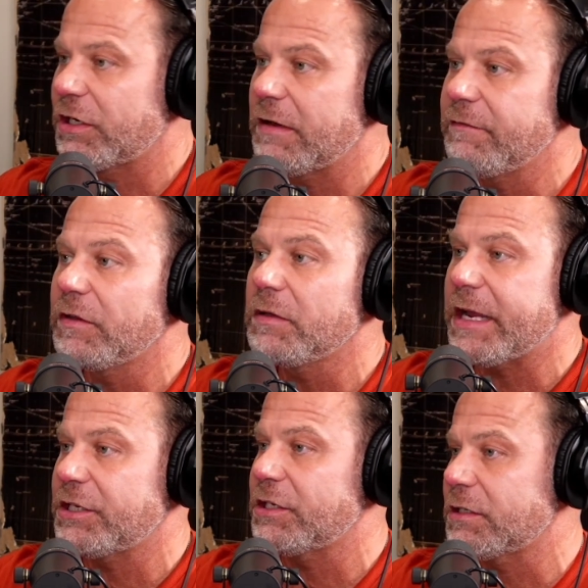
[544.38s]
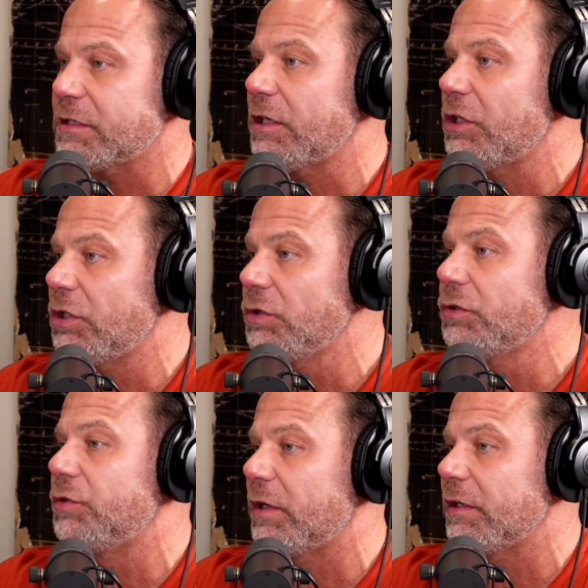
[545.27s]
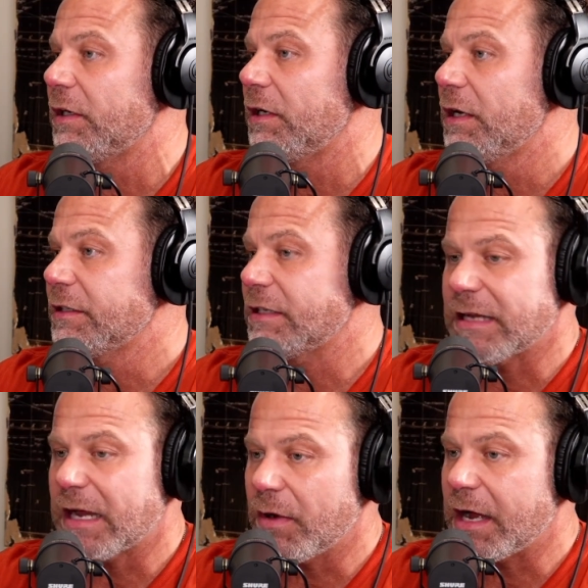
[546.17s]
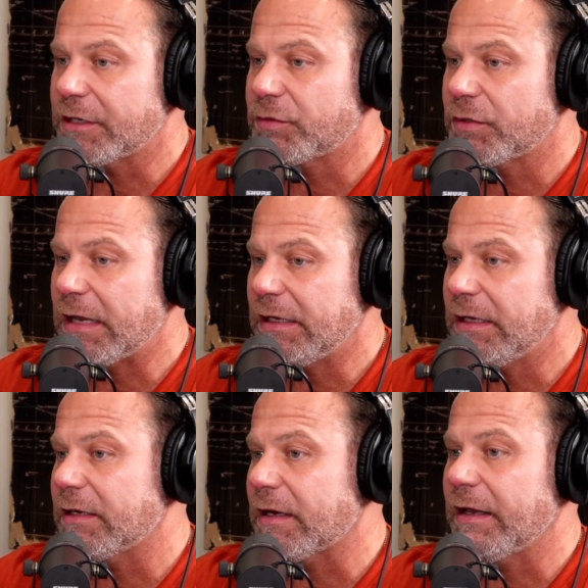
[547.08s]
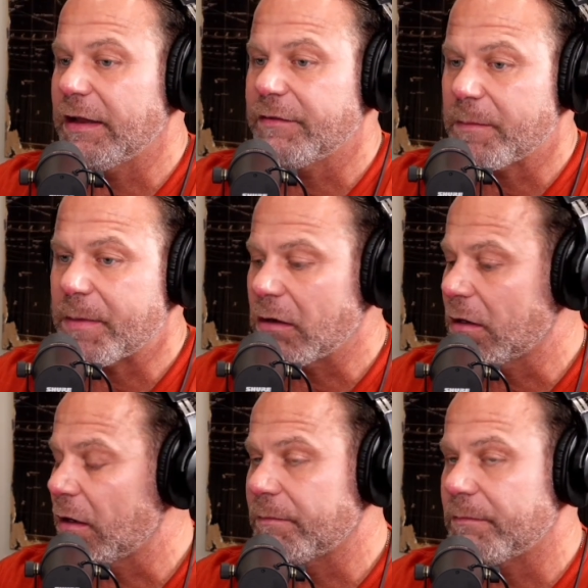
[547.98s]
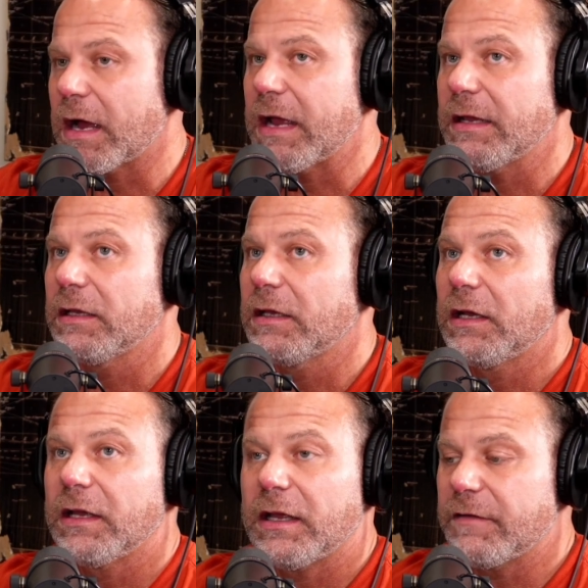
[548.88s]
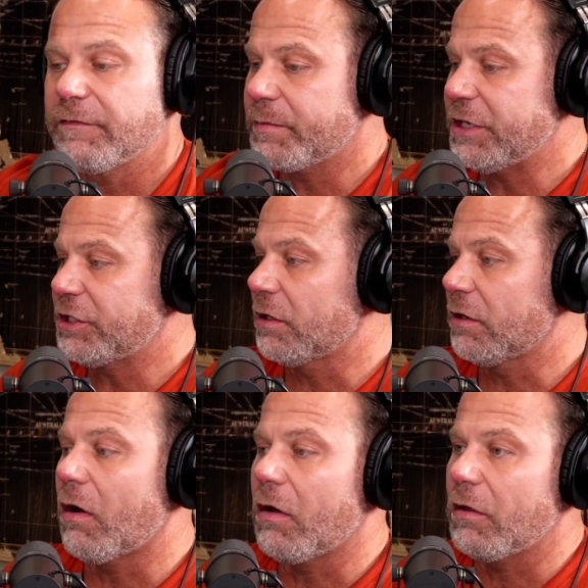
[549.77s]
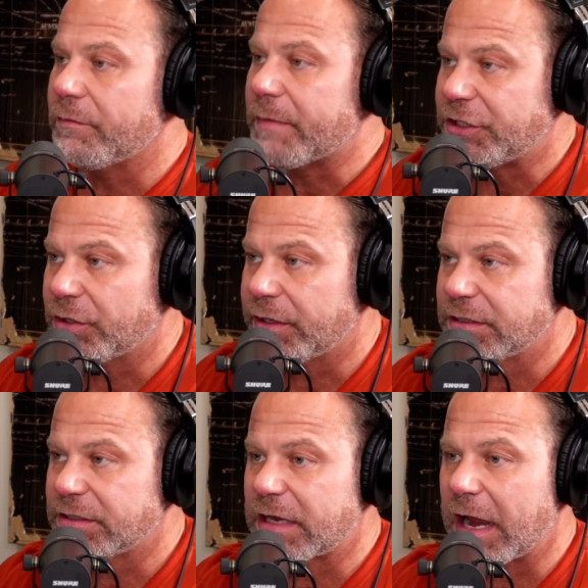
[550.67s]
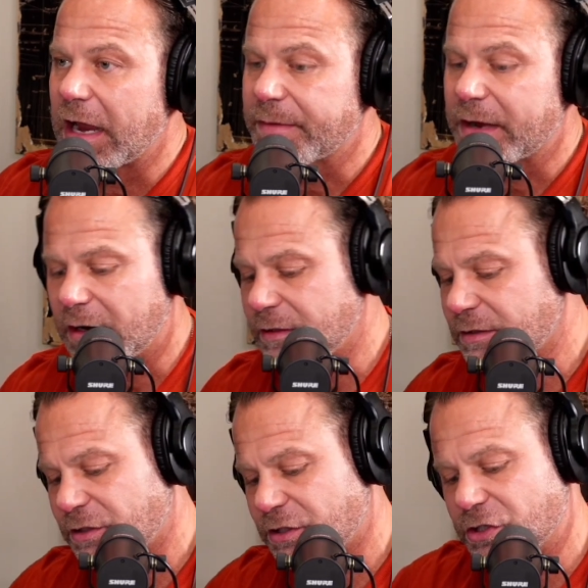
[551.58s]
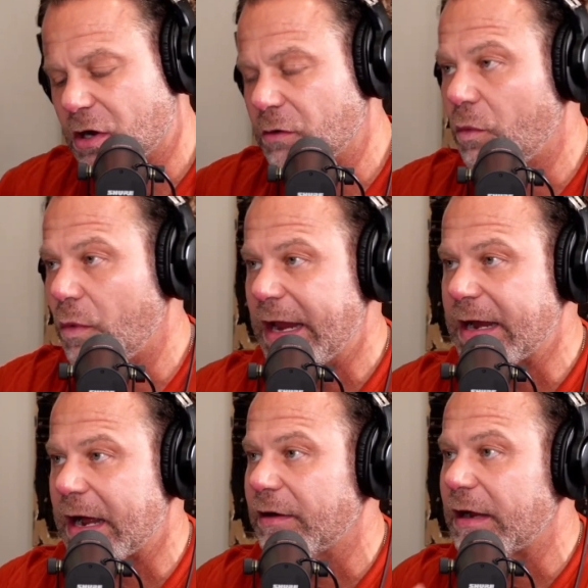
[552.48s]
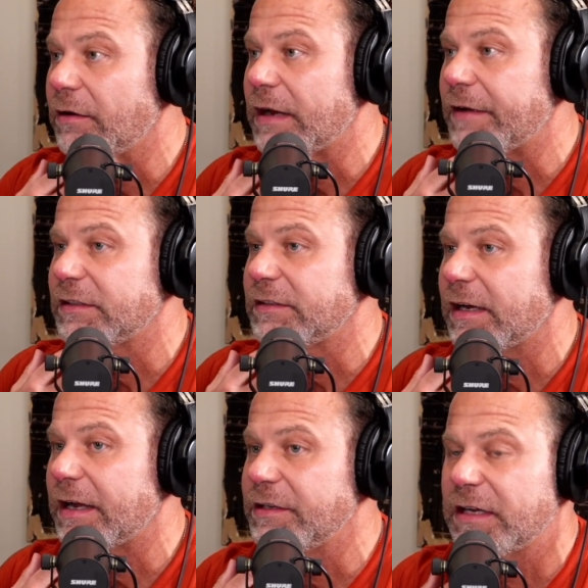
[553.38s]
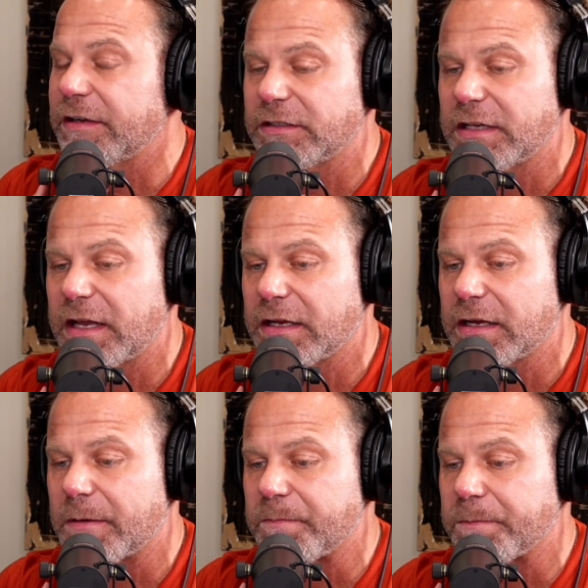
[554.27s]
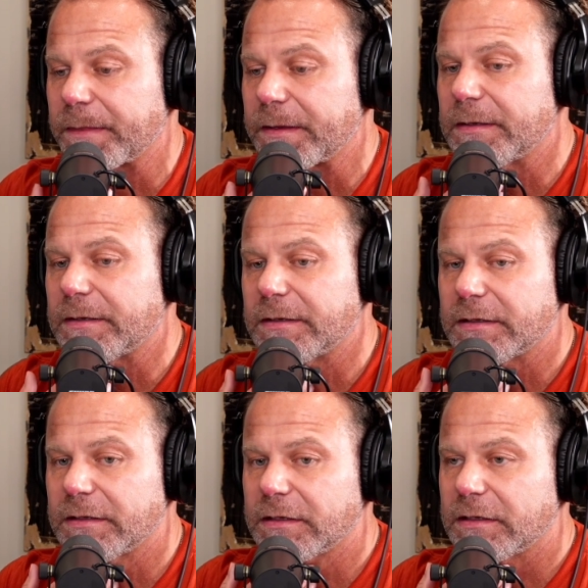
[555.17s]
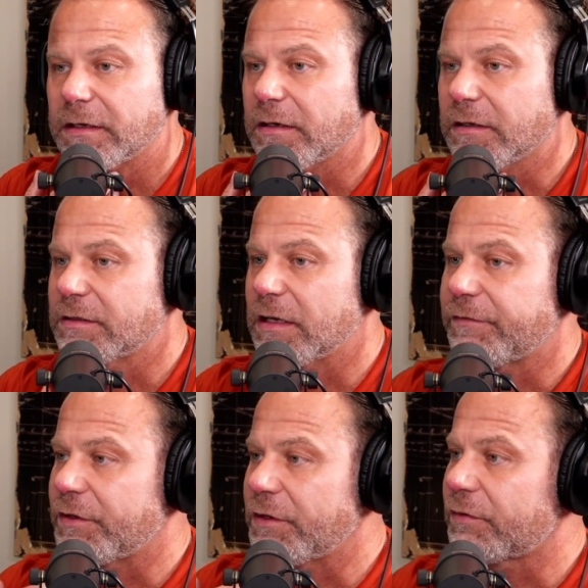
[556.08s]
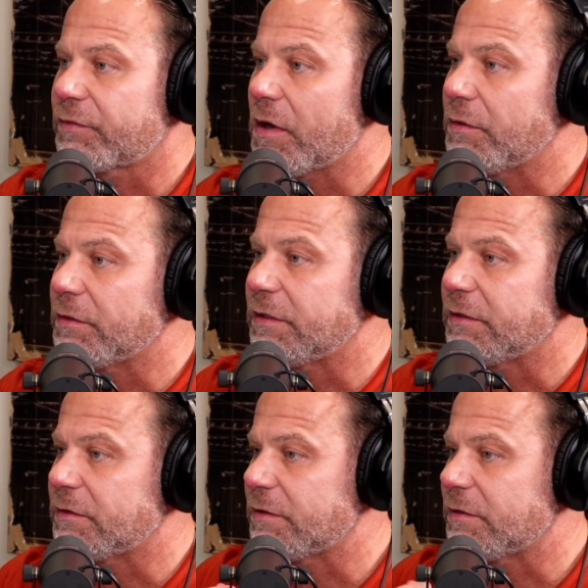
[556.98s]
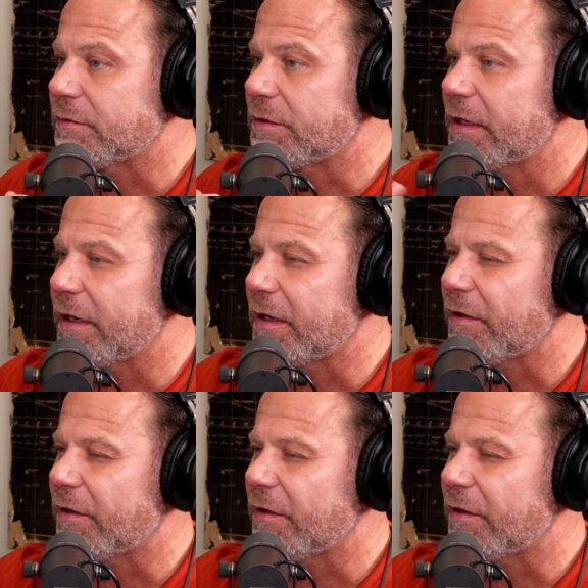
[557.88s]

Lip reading: Inflammation is a huge one. Since I watch what I eat and I gave up alcohol, my inflammation in all of my joints and my gut, it's just gone way down. I used to have to take the stuff for your throat to what do they call